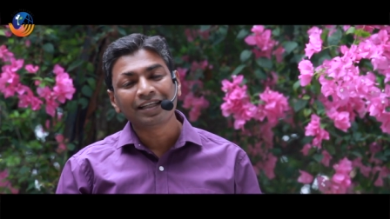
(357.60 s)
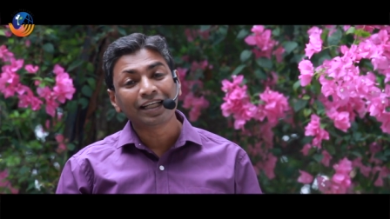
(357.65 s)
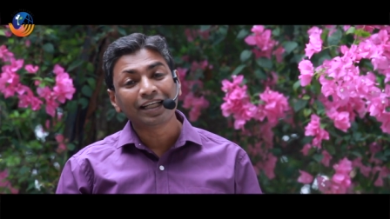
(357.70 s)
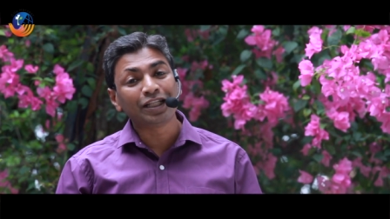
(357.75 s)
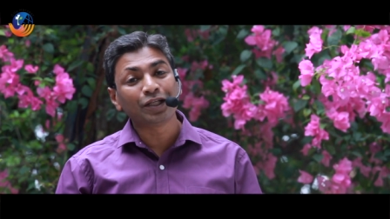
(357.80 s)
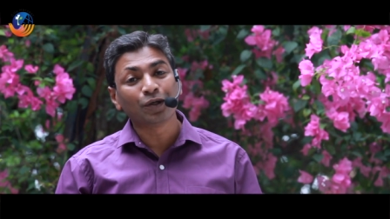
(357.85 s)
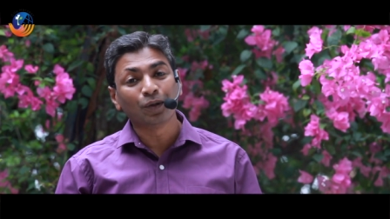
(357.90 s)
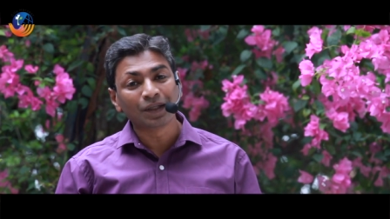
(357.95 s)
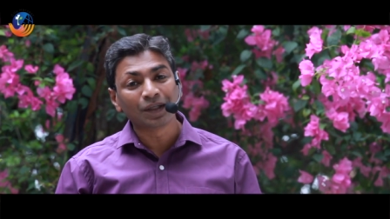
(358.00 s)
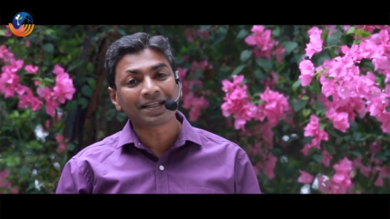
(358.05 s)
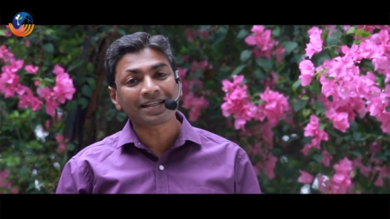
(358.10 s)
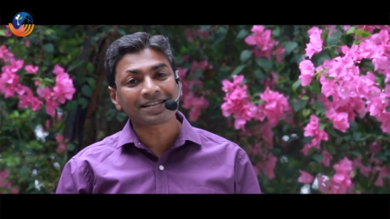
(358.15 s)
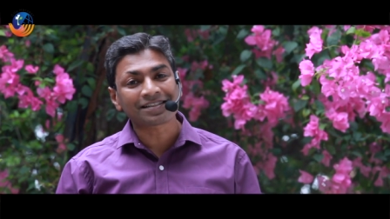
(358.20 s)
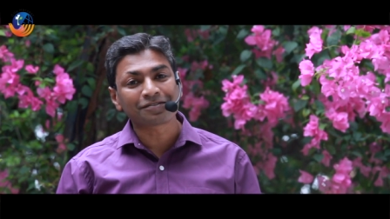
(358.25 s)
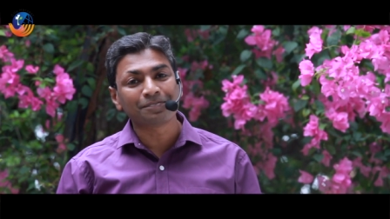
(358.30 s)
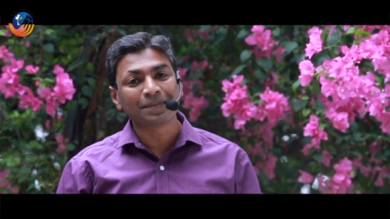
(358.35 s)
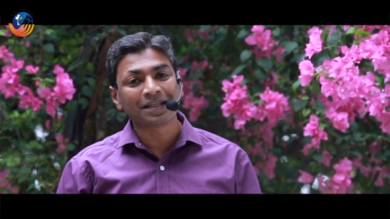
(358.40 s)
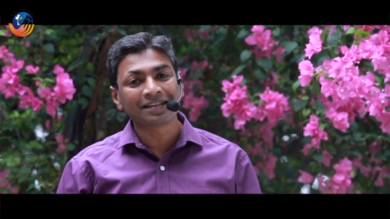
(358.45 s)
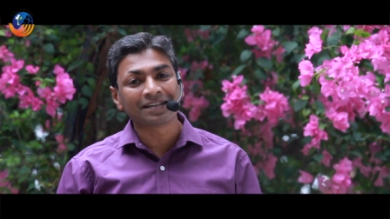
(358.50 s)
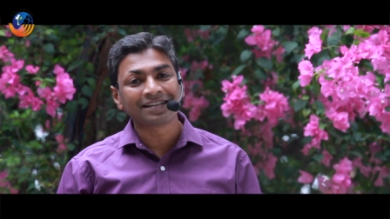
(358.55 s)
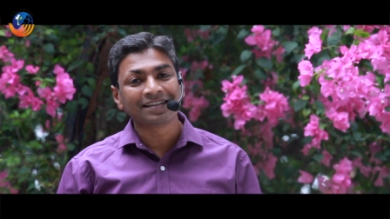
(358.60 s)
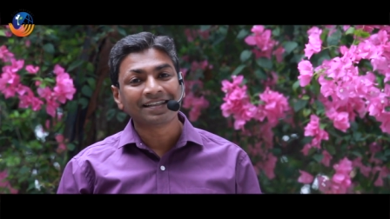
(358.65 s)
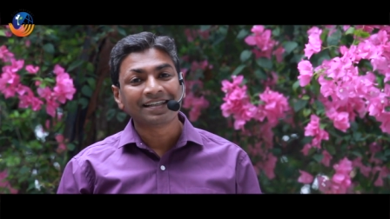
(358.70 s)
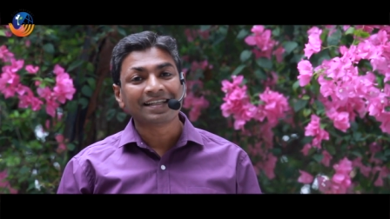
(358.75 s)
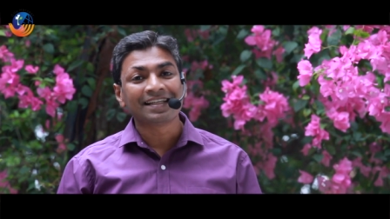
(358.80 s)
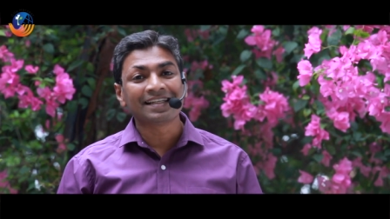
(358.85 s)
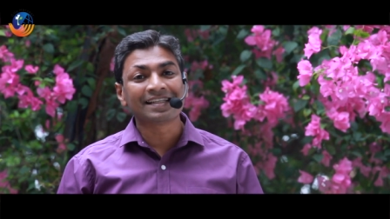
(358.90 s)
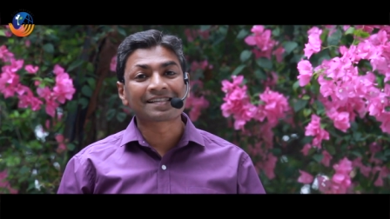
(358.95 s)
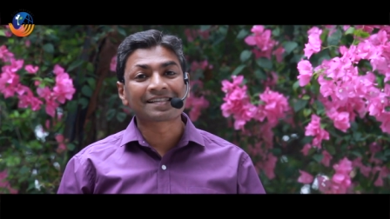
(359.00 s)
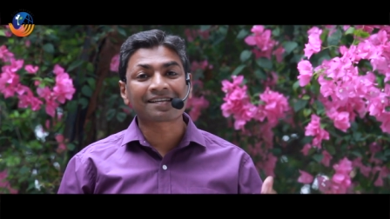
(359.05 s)
In the Old Testament,
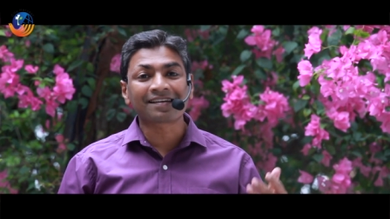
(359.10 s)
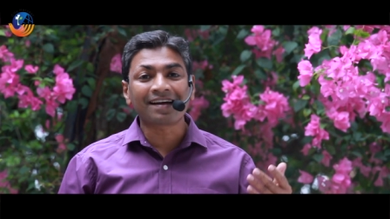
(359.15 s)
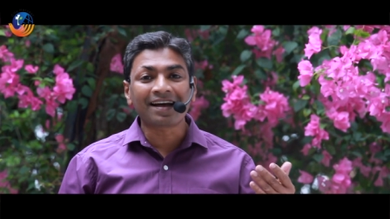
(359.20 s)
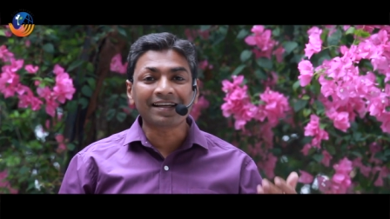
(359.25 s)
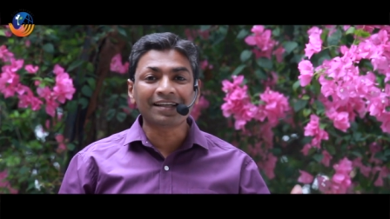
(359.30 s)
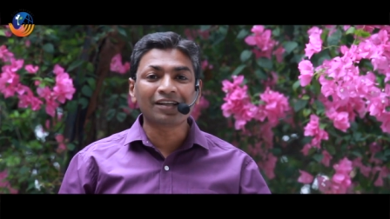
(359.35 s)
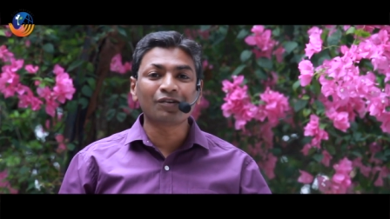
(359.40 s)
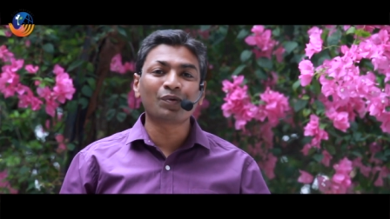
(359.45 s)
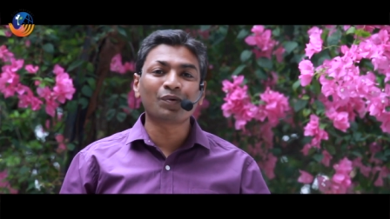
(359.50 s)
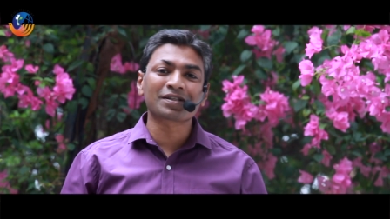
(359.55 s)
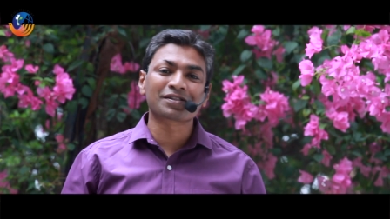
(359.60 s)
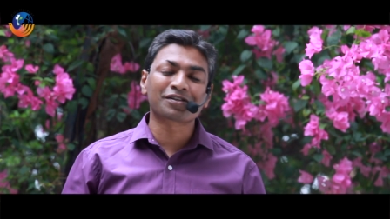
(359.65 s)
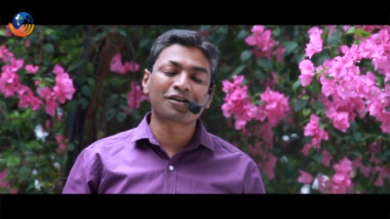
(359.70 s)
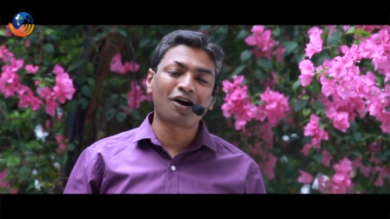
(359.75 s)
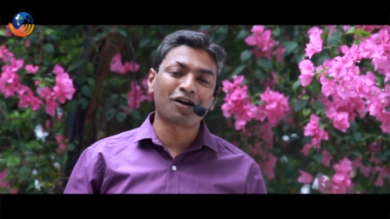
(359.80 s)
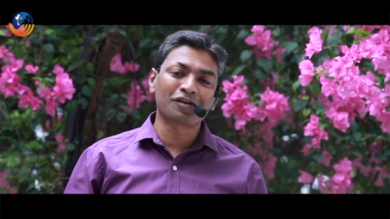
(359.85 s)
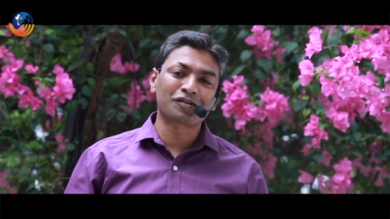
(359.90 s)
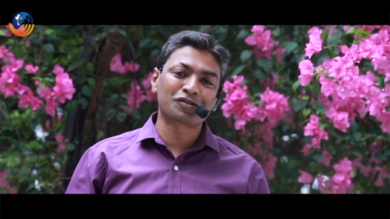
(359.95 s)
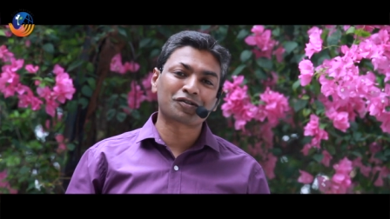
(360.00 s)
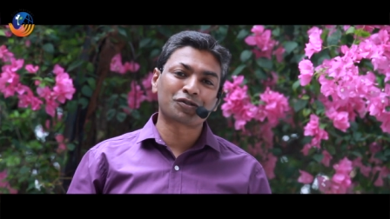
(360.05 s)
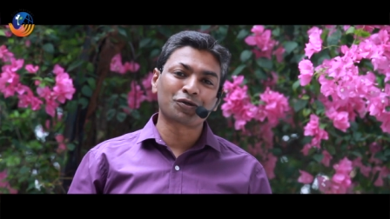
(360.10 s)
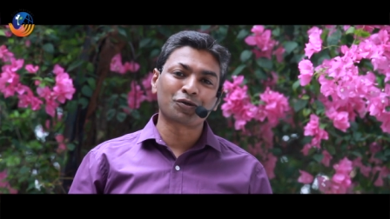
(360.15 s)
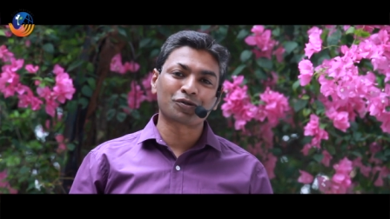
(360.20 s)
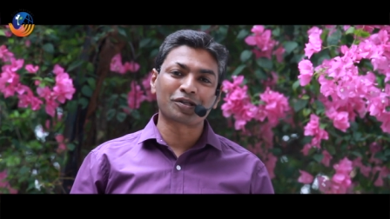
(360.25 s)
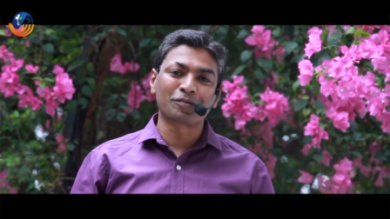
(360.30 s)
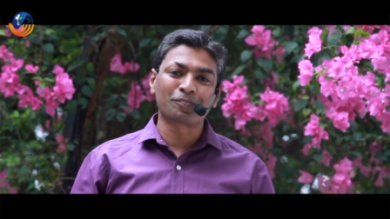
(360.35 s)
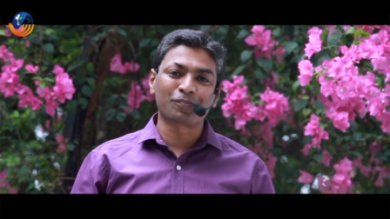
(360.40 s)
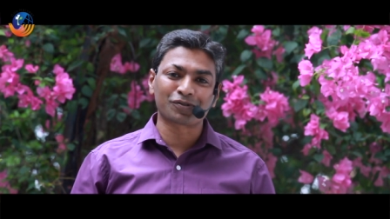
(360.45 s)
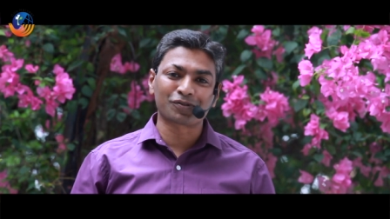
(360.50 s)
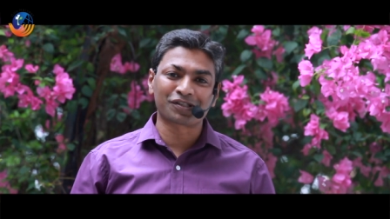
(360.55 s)
Israel was God's
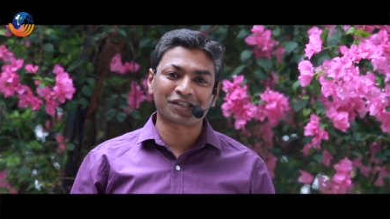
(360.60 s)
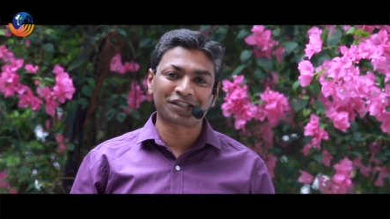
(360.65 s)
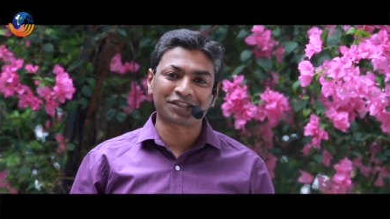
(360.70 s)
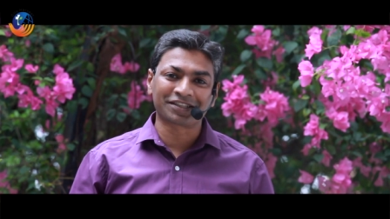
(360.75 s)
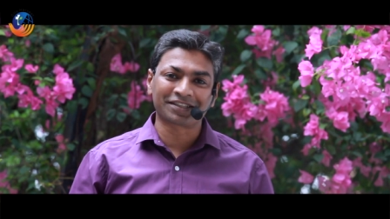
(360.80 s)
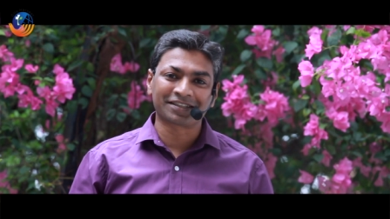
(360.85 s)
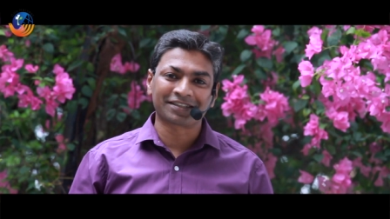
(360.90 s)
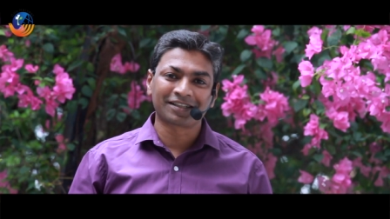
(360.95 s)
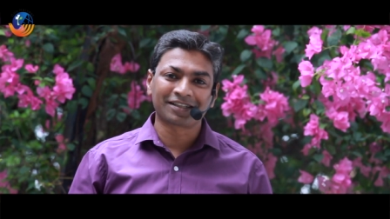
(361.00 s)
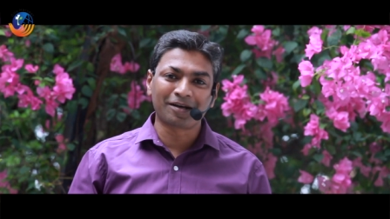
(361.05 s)
chosen possession.